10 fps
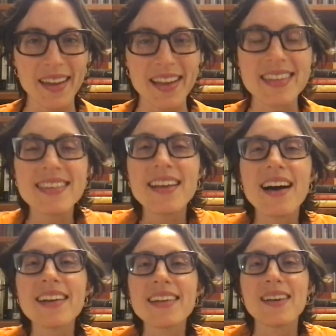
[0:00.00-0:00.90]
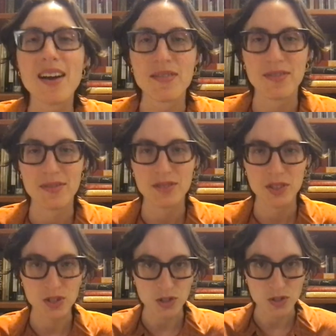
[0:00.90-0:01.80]
it's not enough
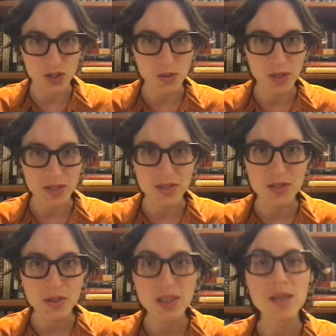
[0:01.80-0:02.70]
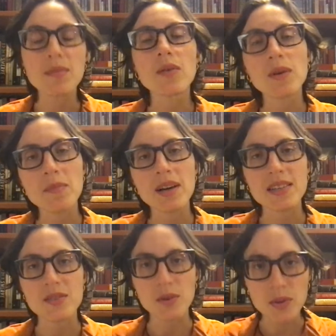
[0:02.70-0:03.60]
to just do one's duty, but one
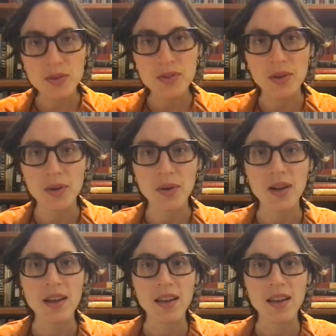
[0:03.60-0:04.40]
must also